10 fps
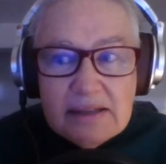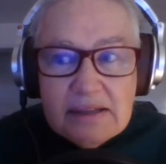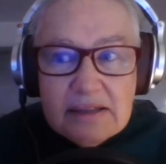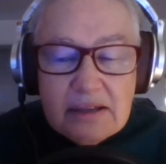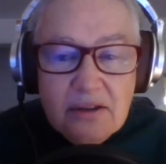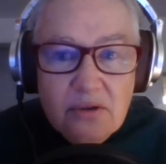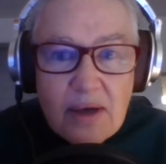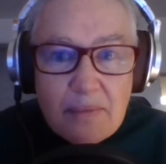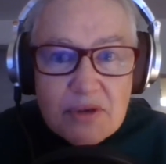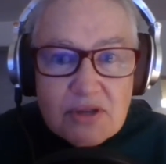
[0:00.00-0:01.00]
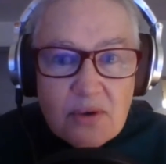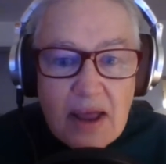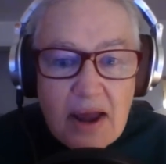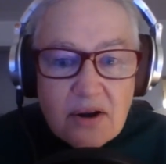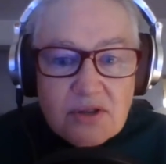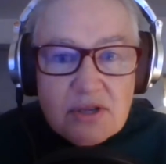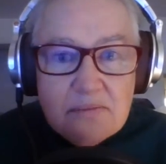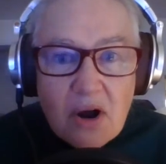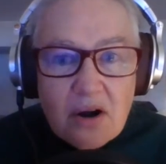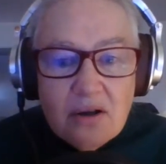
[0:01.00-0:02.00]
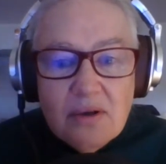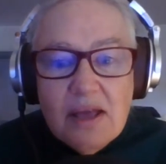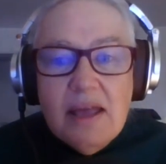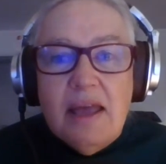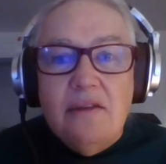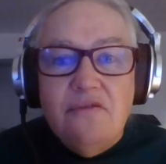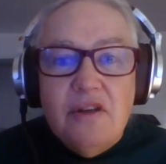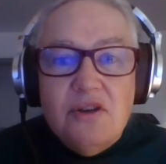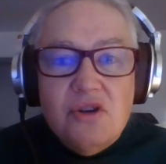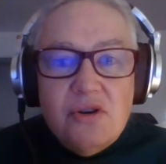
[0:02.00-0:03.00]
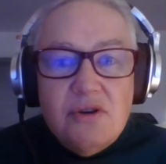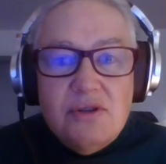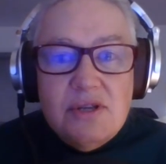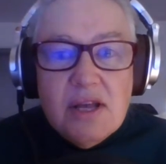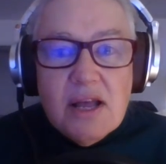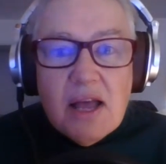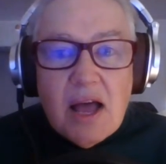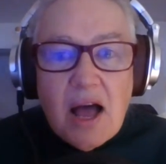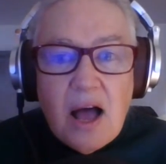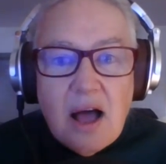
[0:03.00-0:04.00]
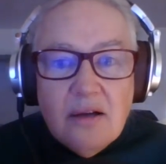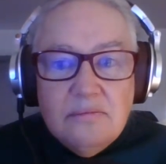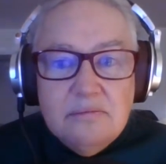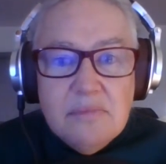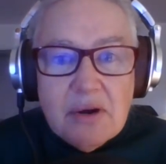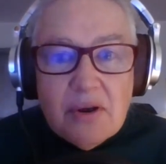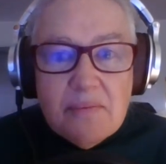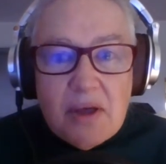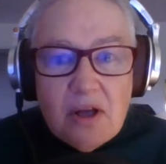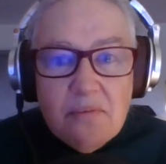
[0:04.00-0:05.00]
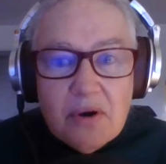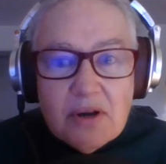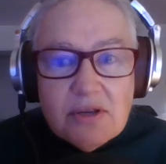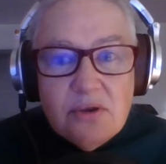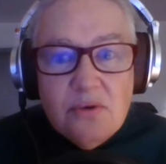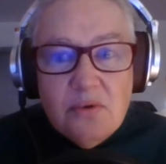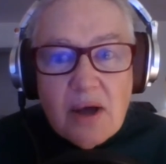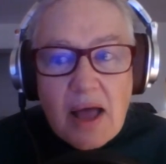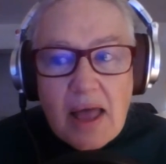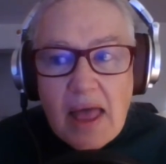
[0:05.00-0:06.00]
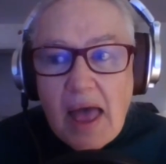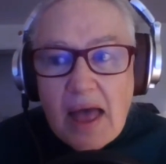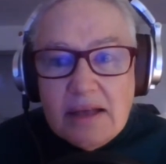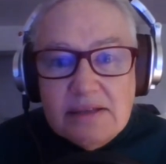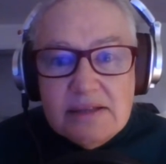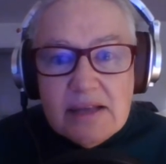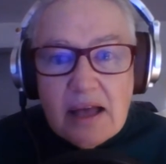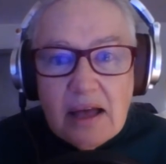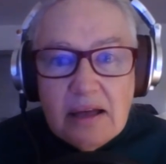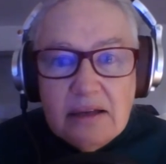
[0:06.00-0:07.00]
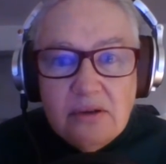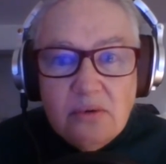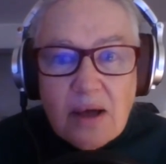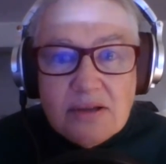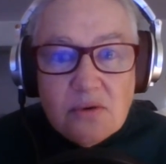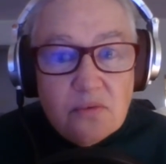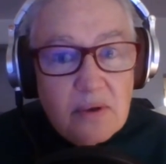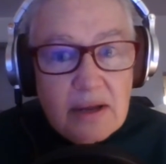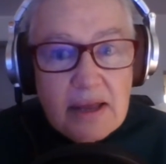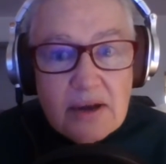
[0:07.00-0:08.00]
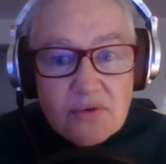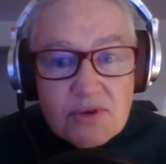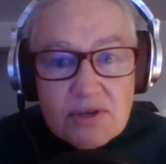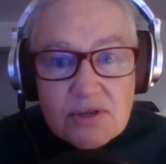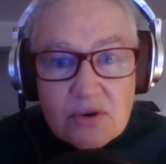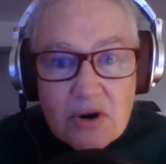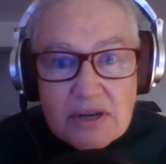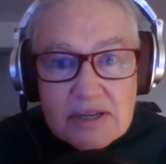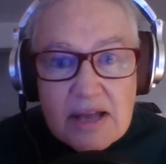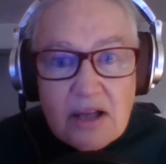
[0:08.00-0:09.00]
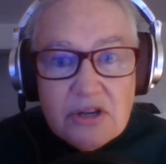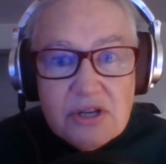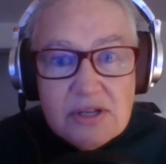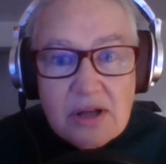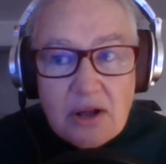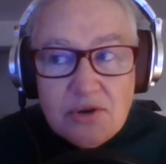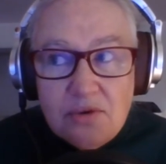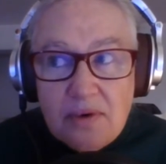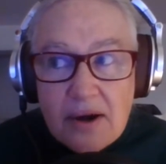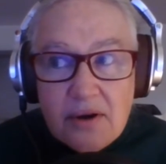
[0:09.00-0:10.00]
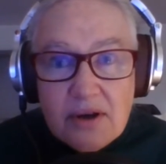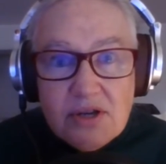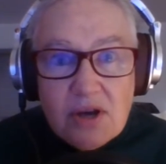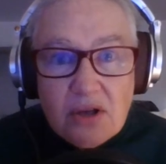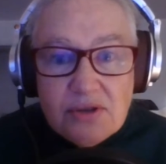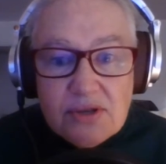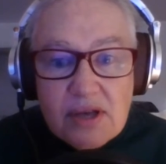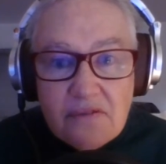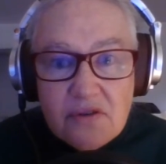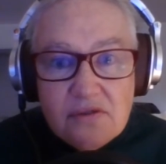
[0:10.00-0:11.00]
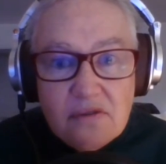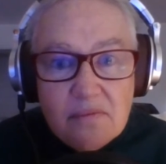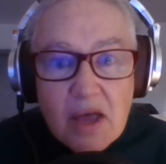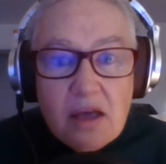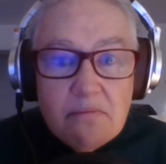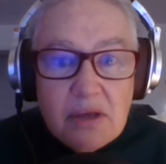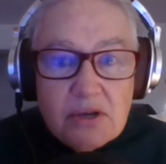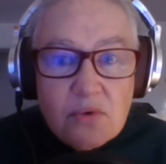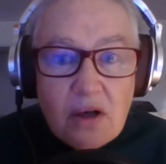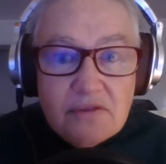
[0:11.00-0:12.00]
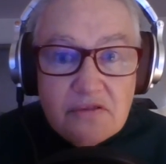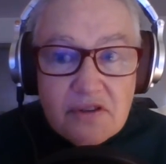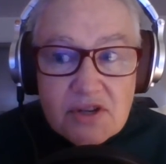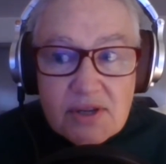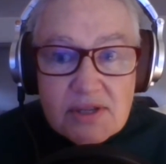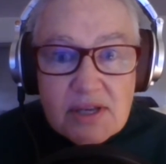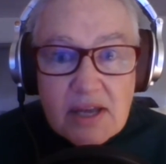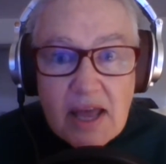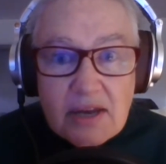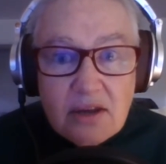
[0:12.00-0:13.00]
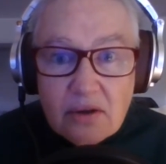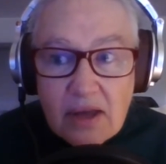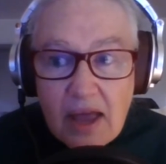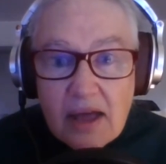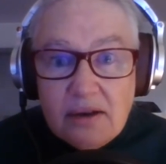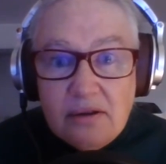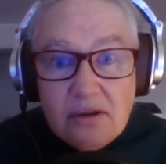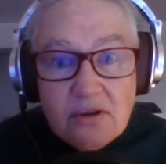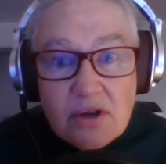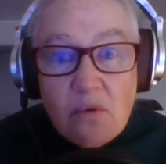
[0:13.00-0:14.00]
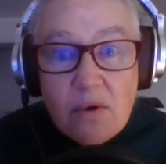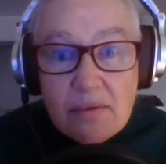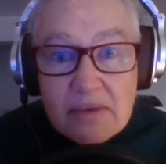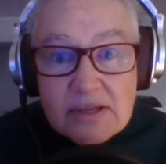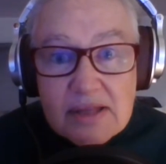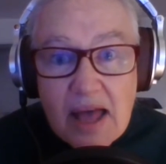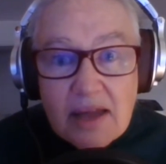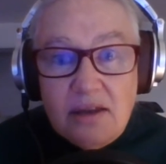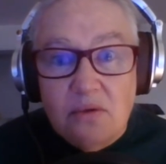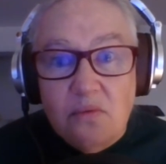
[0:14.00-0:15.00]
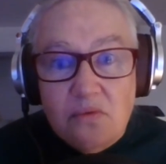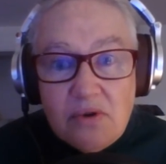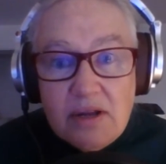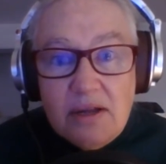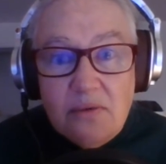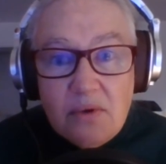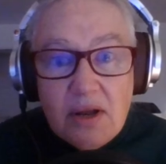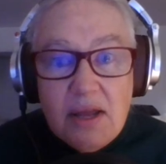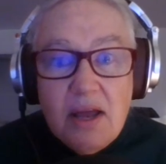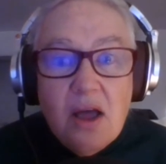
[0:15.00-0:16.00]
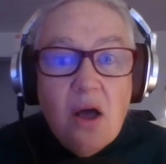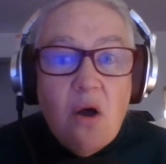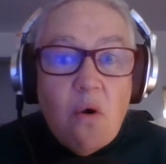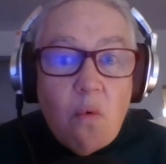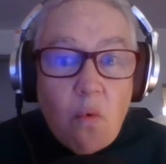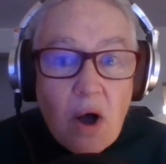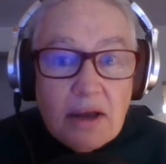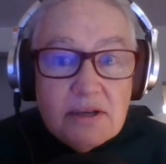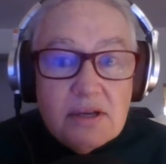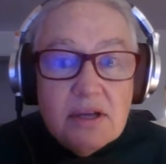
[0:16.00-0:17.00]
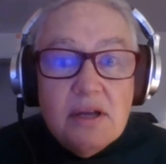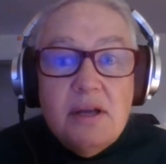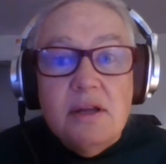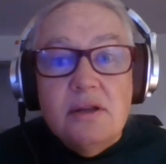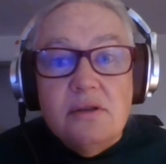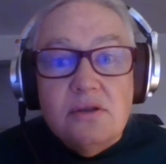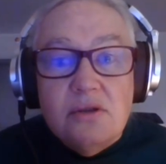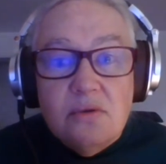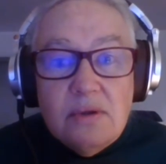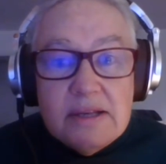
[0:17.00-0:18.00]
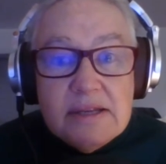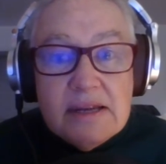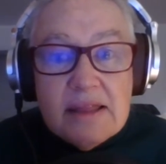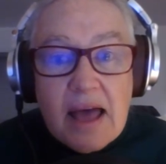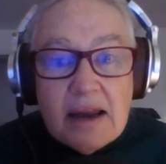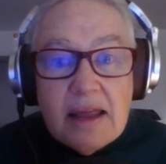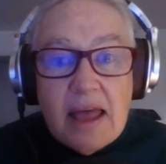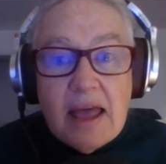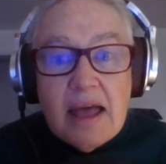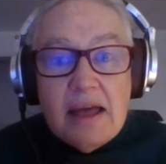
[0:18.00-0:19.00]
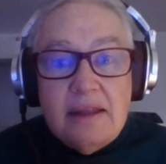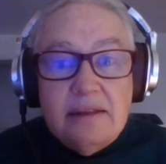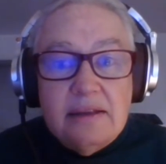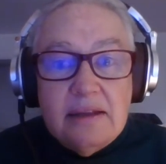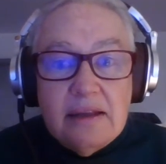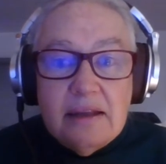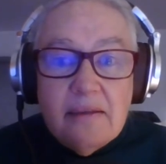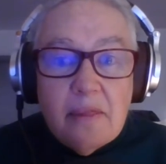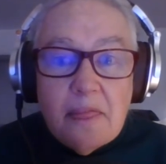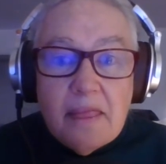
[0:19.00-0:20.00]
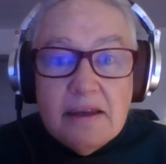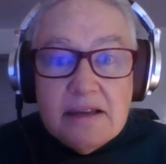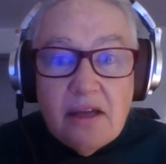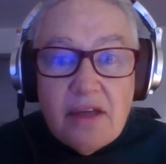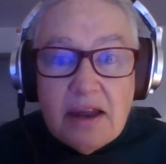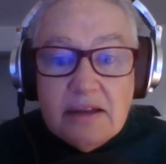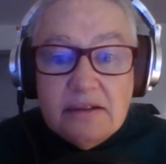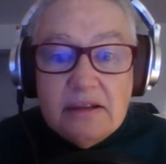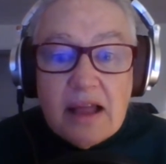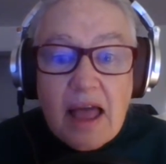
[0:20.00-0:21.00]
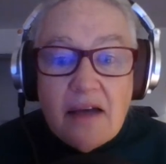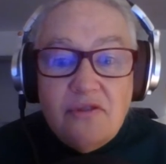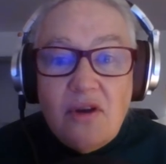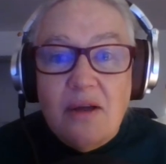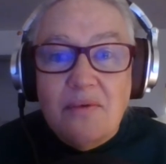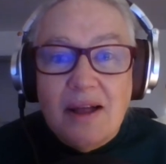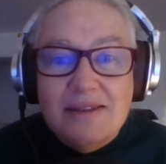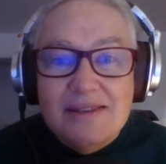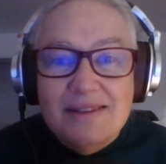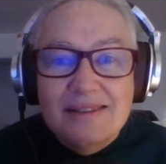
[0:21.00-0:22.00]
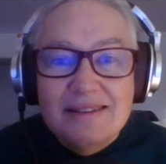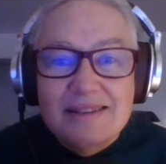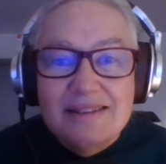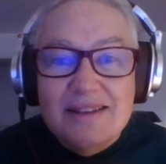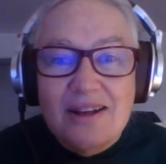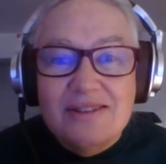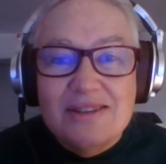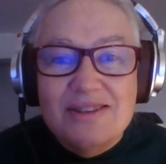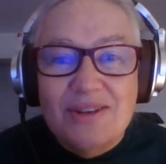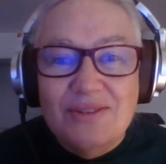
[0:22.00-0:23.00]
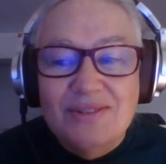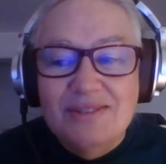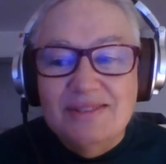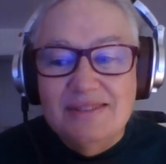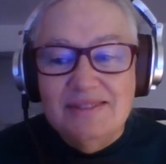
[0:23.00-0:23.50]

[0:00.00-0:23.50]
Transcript: A new episode airs tomorrow. It features Miriam Gilbert, who has a really interesting story to tell. She's an ultra runner, and she also suffers from B12 deficiency, and you don't want to miss that. You really, really want to listen to that. And until then, have great runs. Talk to you soon.